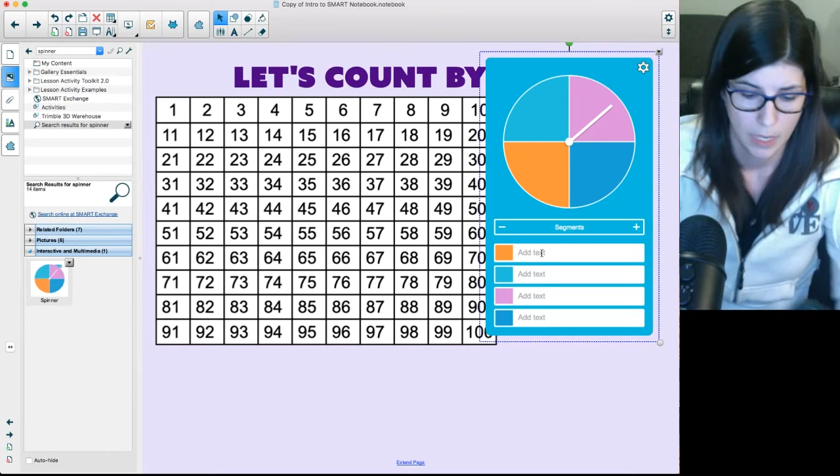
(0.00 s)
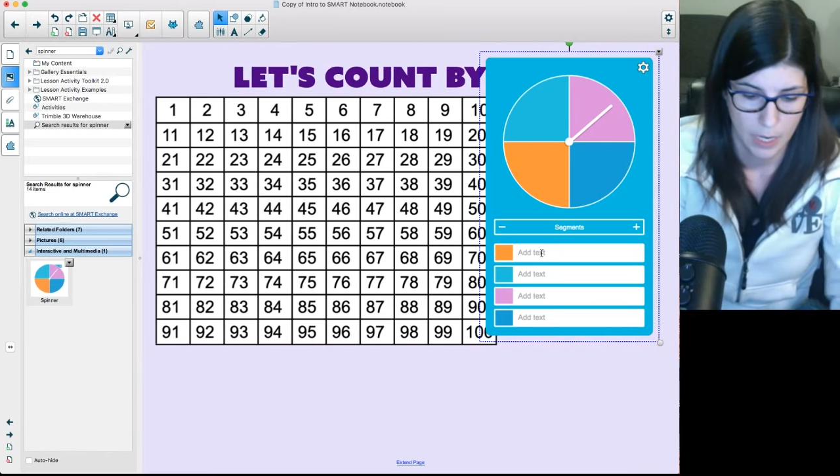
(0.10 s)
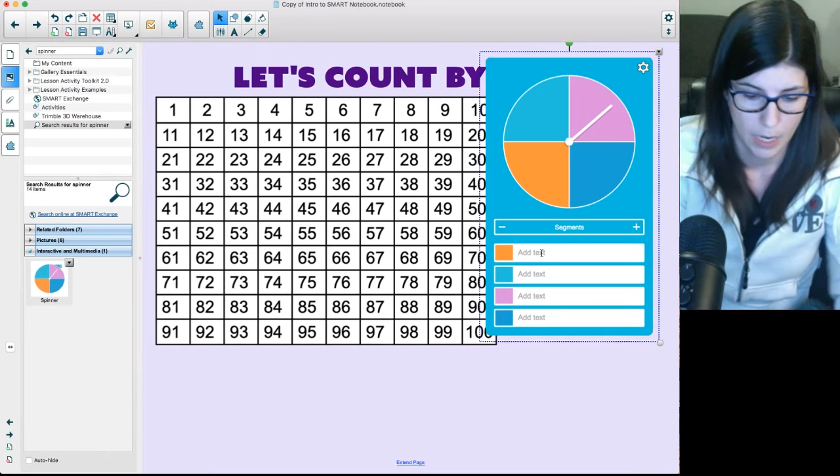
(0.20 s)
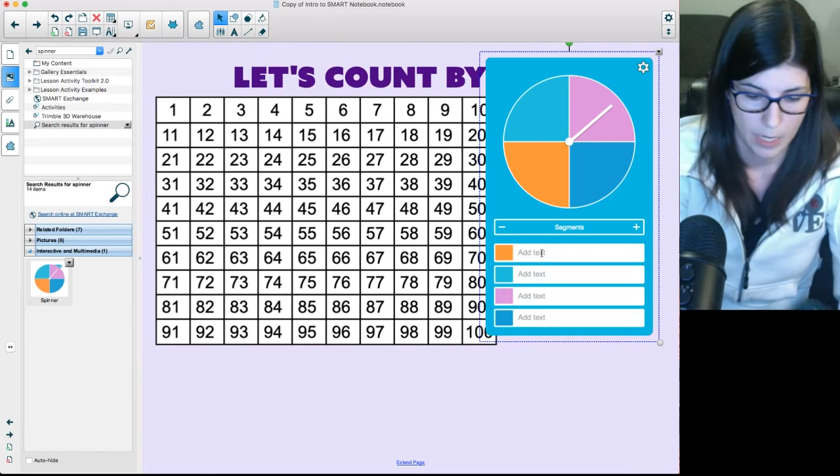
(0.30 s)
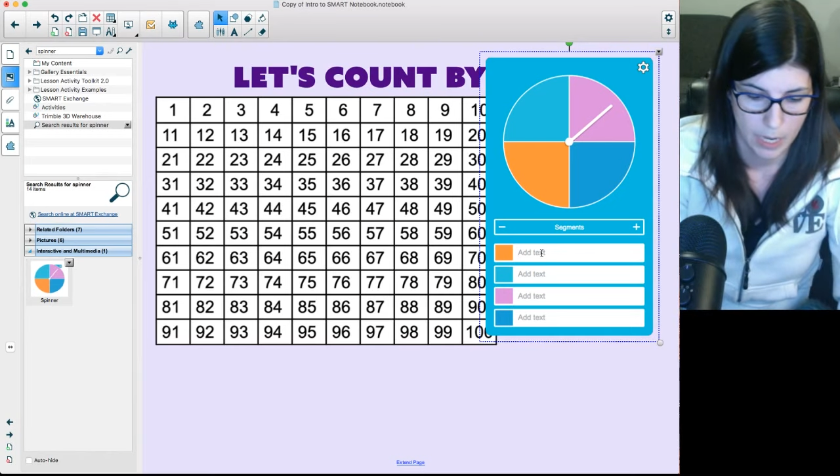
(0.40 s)

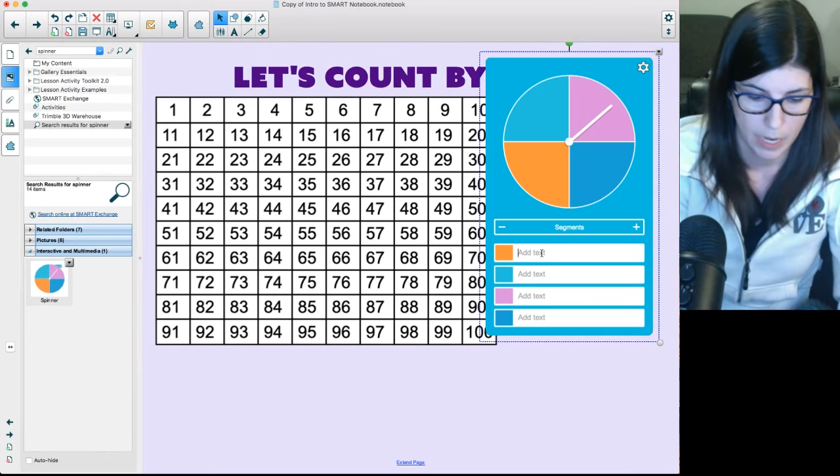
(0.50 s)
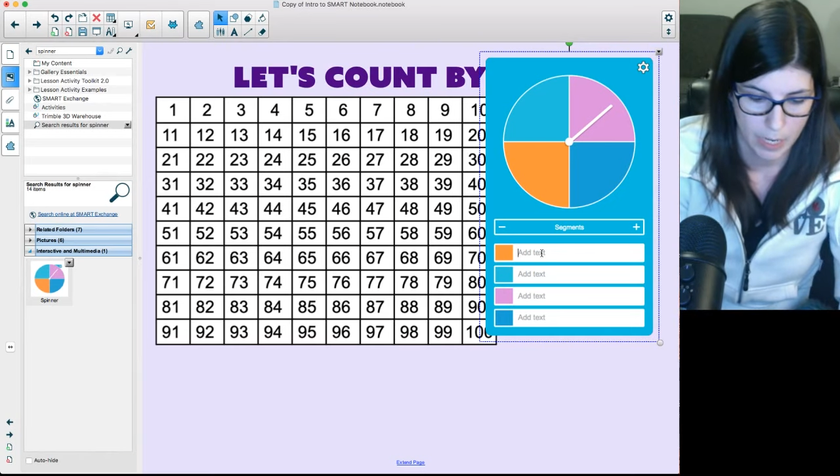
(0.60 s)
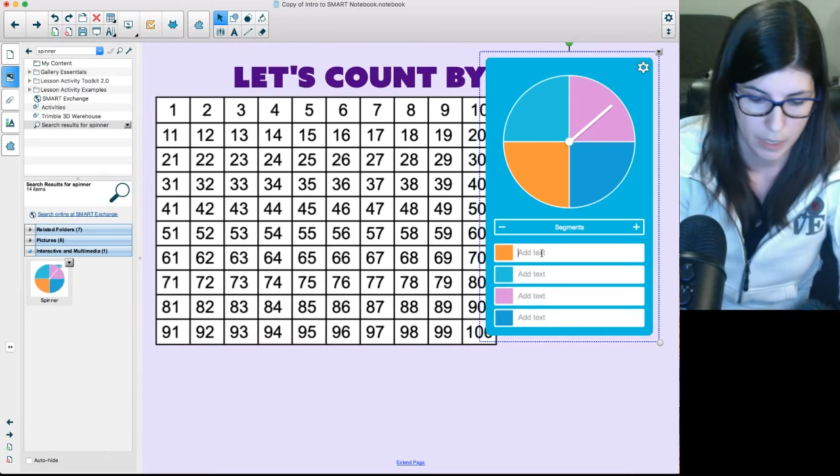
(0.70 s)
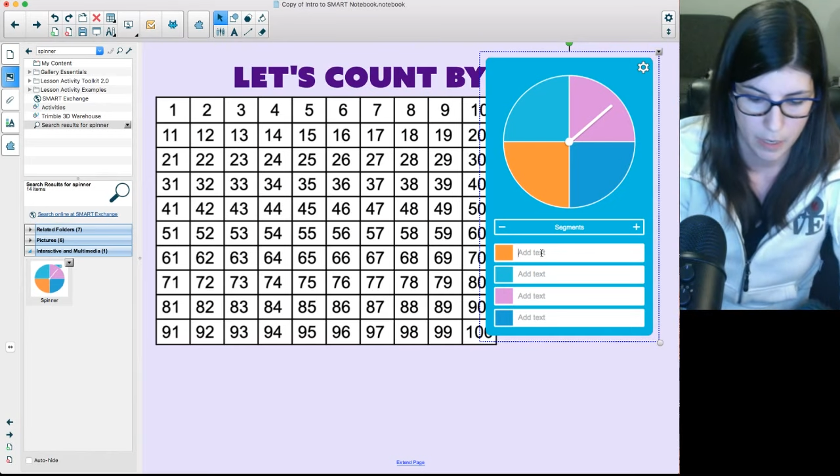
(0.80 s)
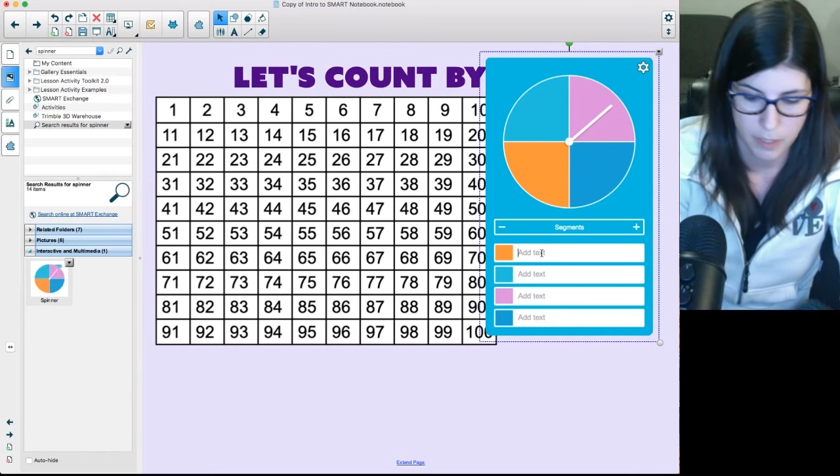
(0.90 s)
and then I
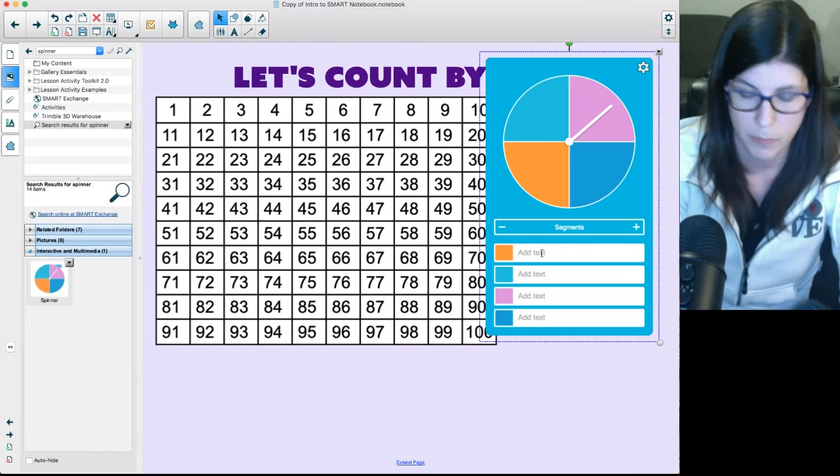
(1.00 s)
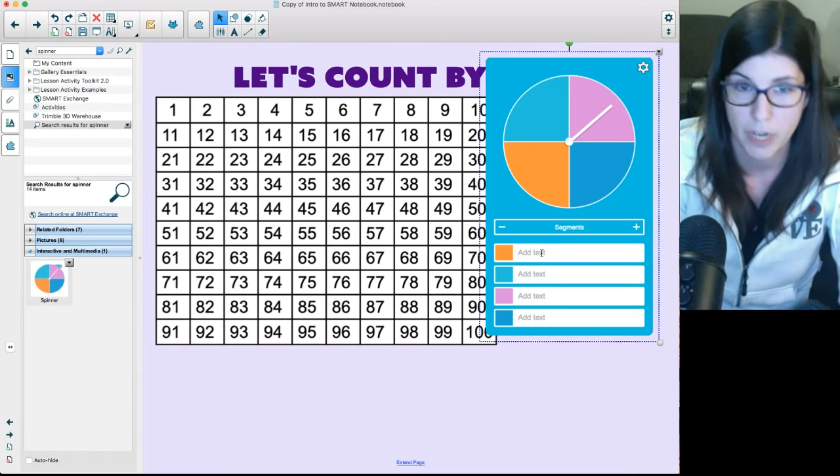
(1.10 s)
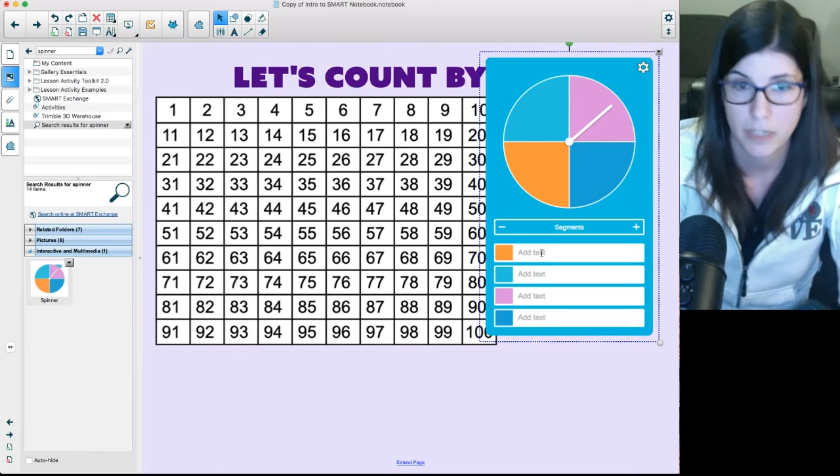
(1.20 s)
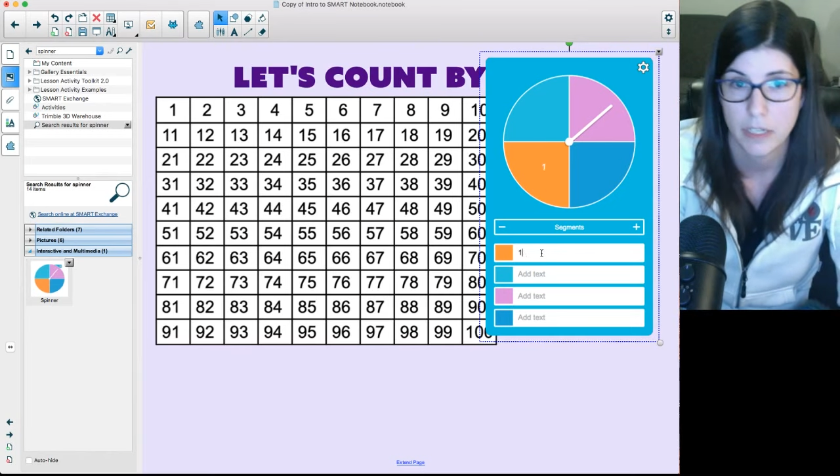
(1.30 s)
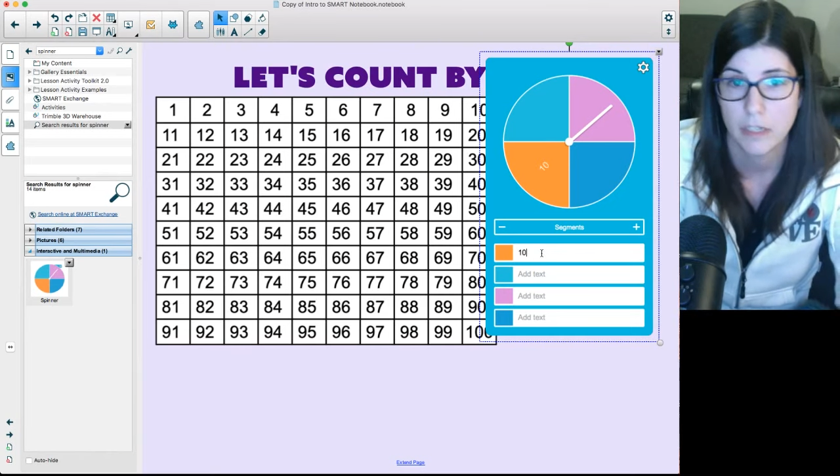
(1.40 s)
can
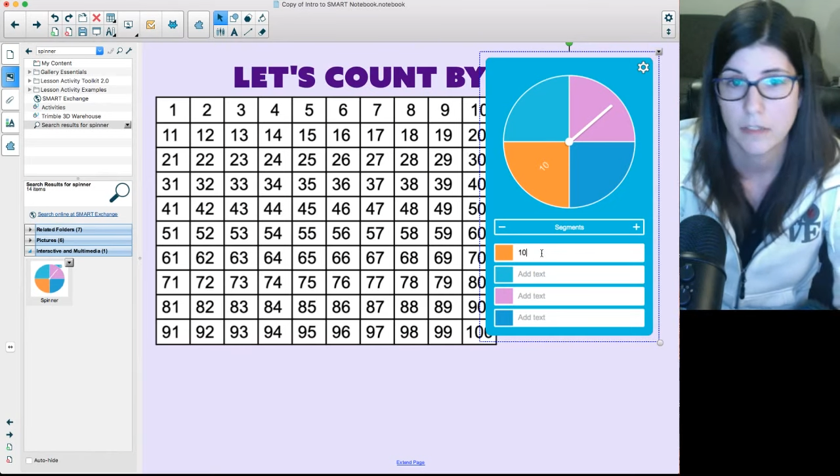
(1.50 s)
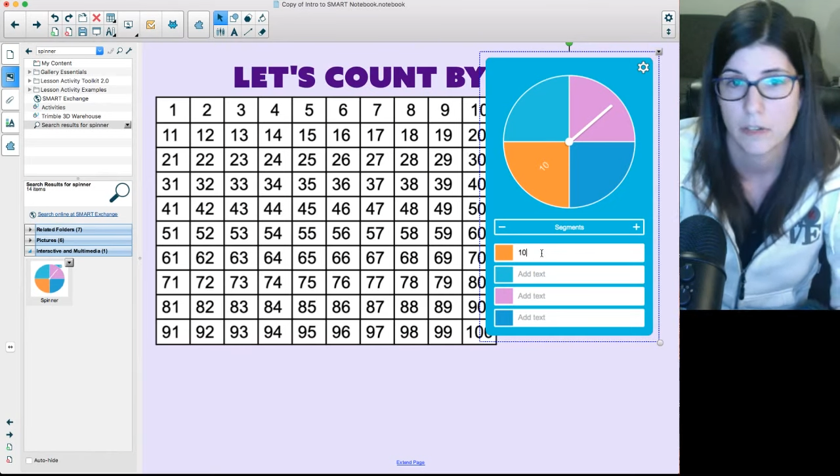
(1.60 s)
customize it.